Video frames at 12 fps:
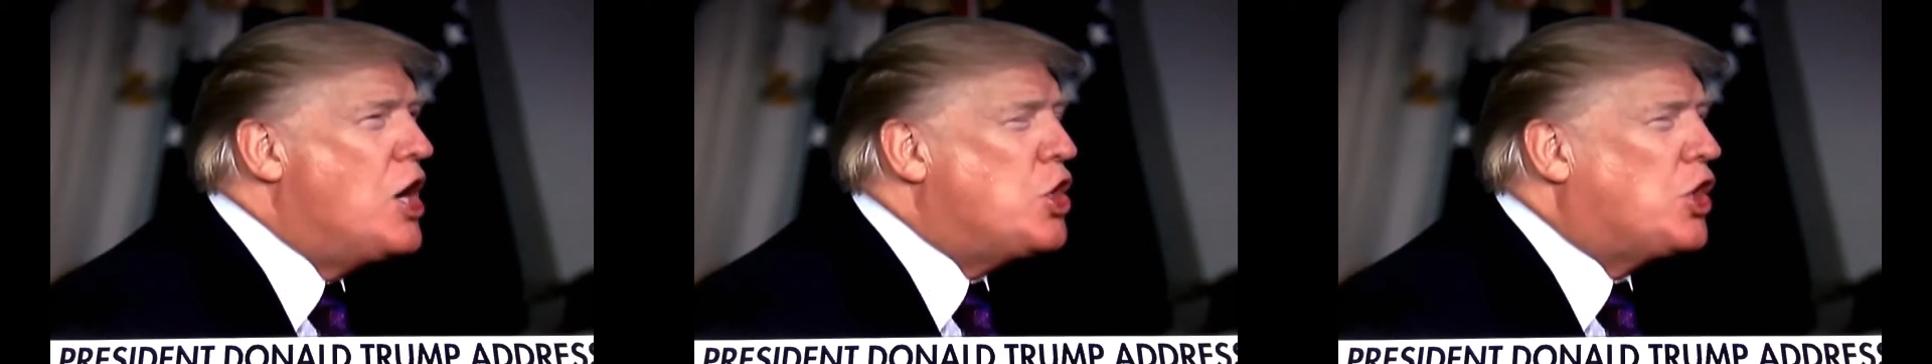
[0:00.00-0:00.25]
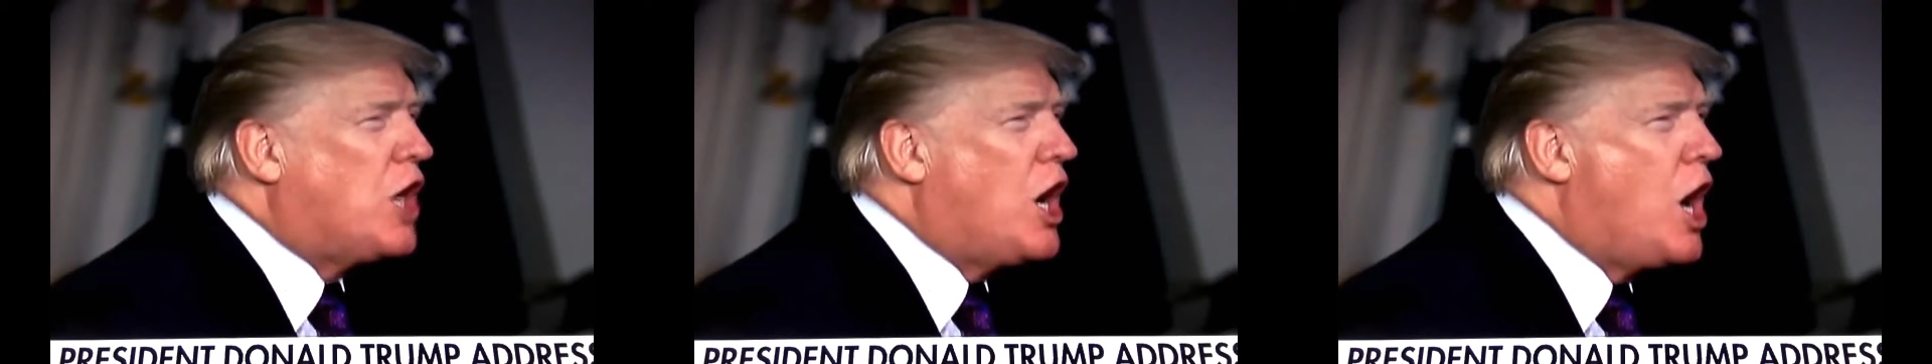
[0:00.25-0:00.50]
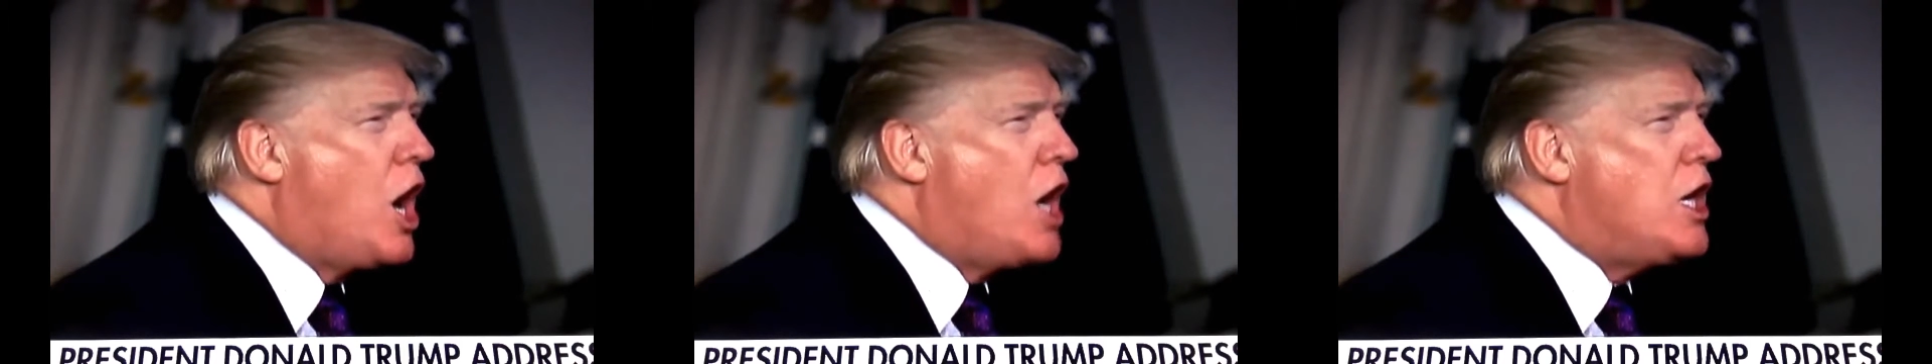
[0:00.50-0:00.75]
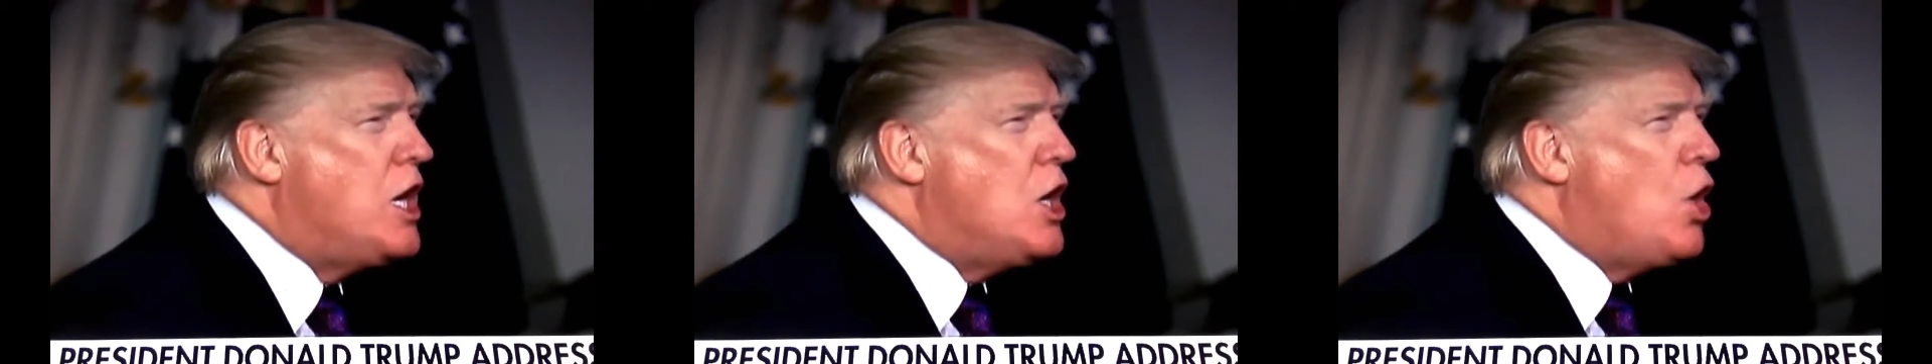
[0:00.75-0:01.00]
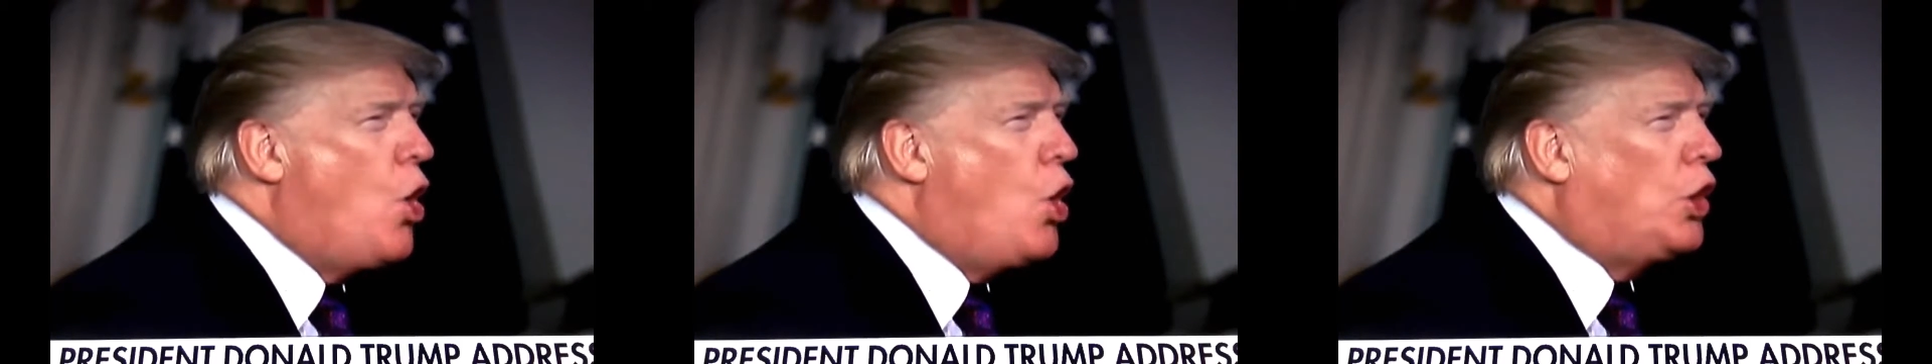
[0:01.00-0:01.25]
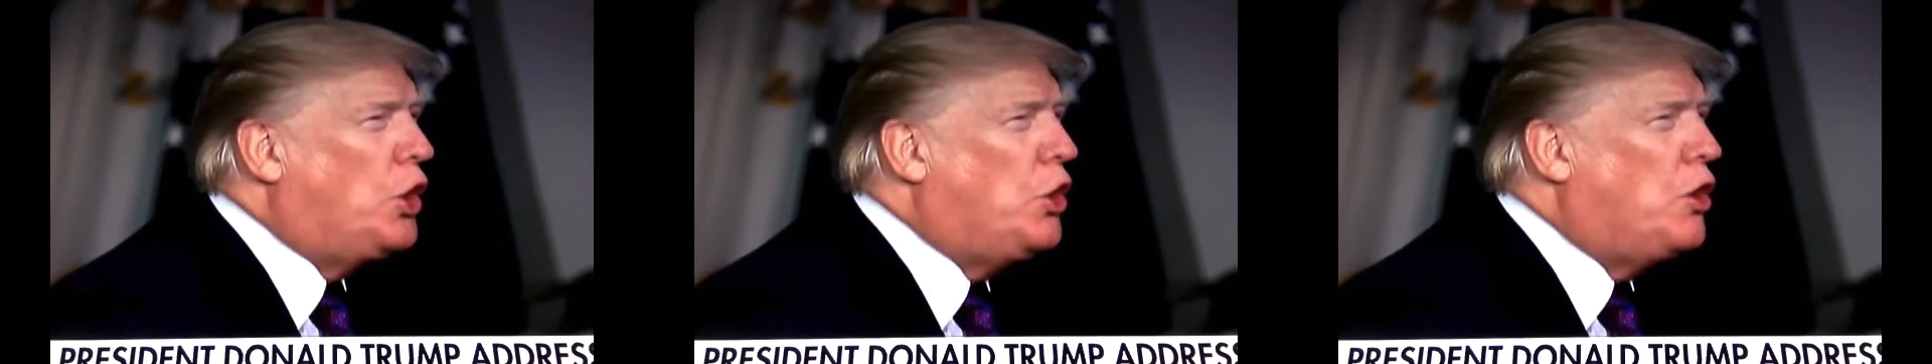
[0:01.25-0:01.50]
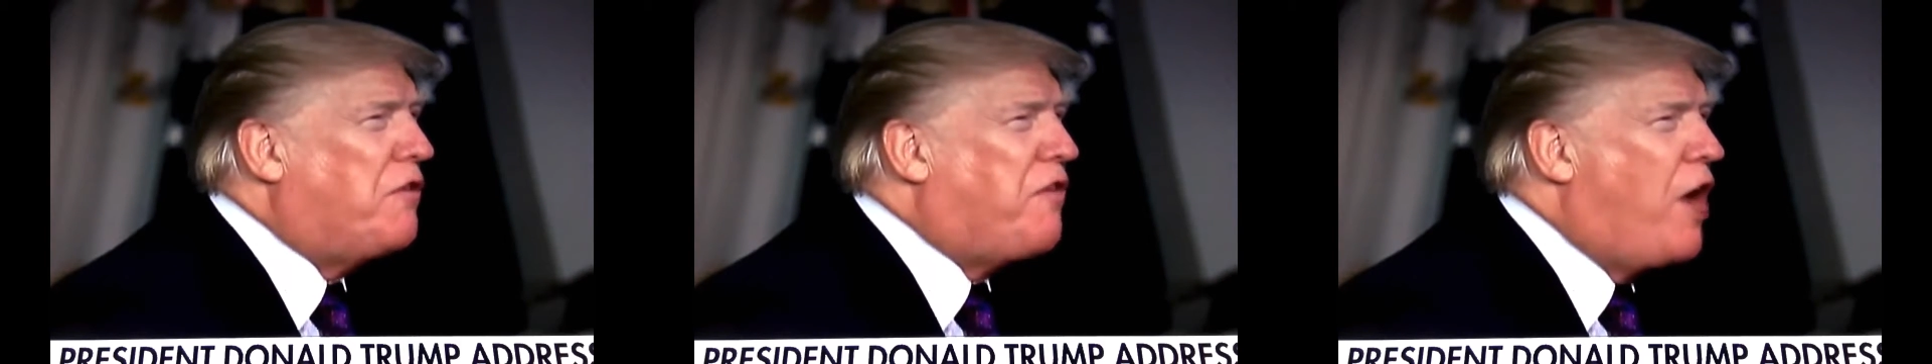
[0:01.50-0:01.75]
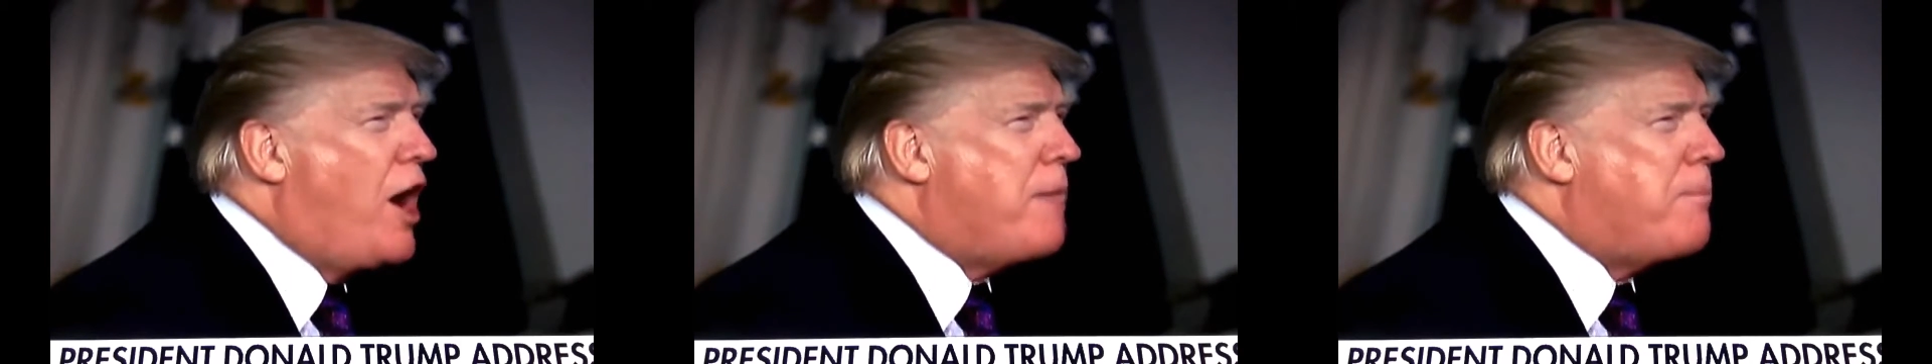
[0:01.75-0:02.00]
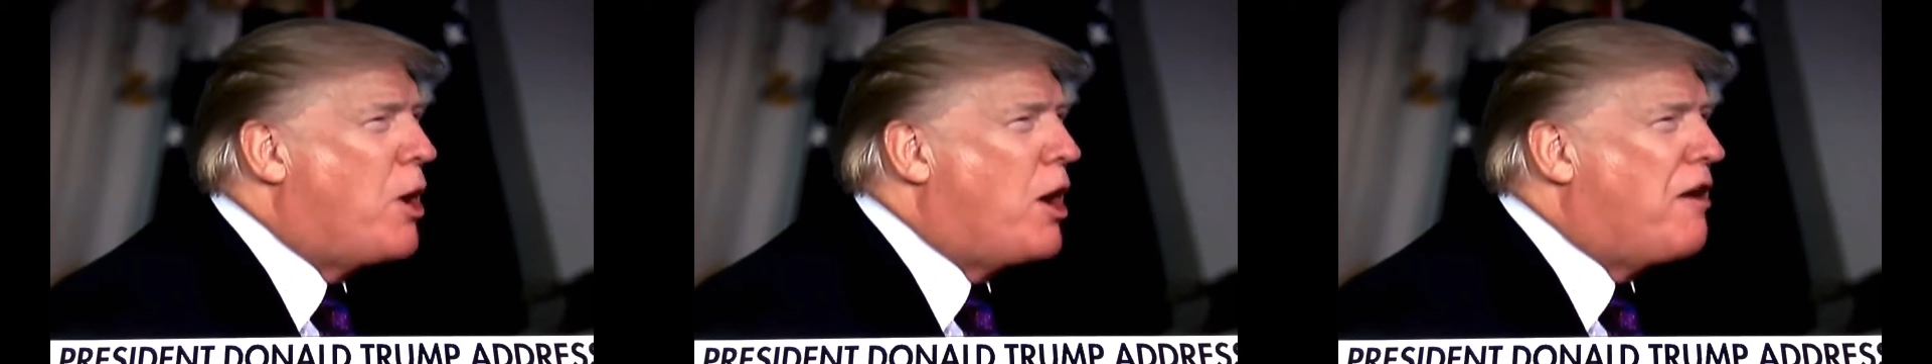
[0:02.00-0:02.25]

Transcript: under God, all unified